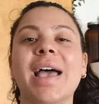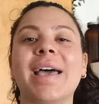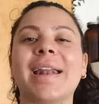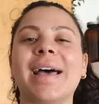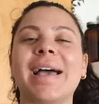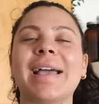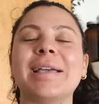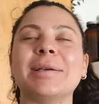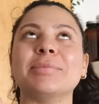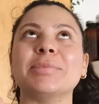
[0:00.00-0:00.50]
And
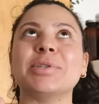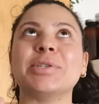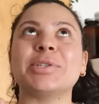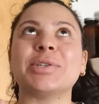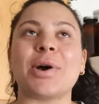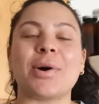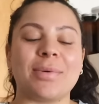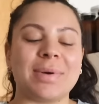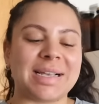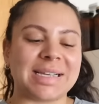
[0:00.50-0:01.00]
I am
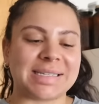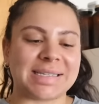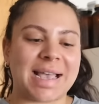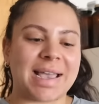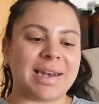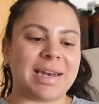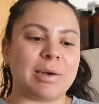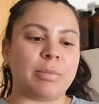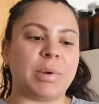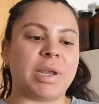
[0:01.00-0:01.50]
so
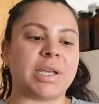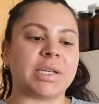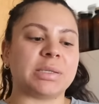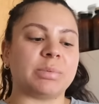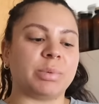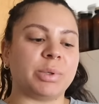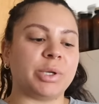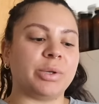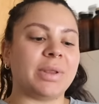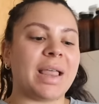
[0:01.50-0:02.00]
excited because
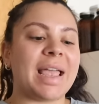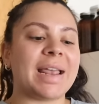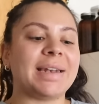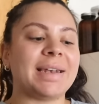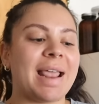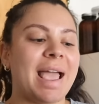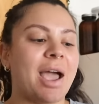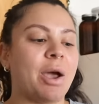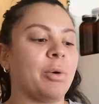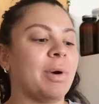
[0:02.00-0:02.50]
Blueland
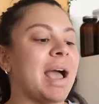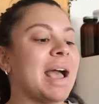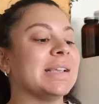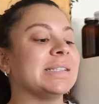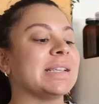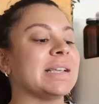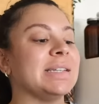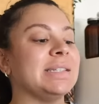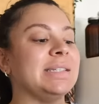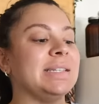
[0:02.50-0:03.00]
now
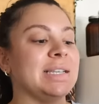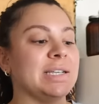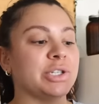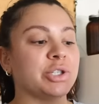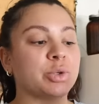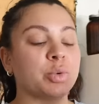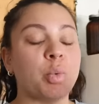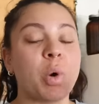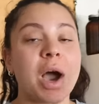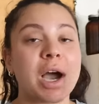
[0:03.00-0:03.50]
has
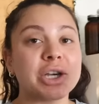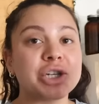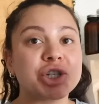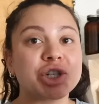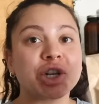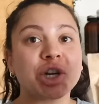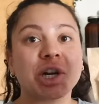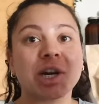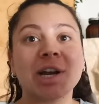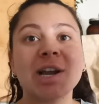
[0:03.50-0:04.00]

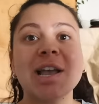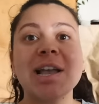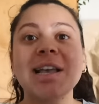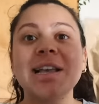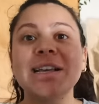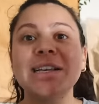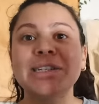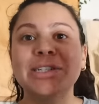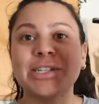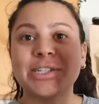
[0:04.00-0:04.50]
dishwasher
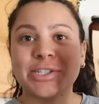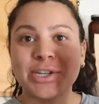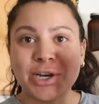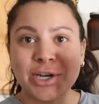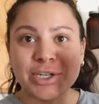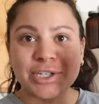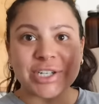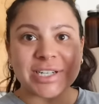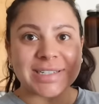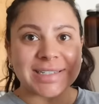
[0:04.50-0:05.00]

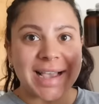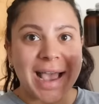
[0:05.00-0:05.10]
detergent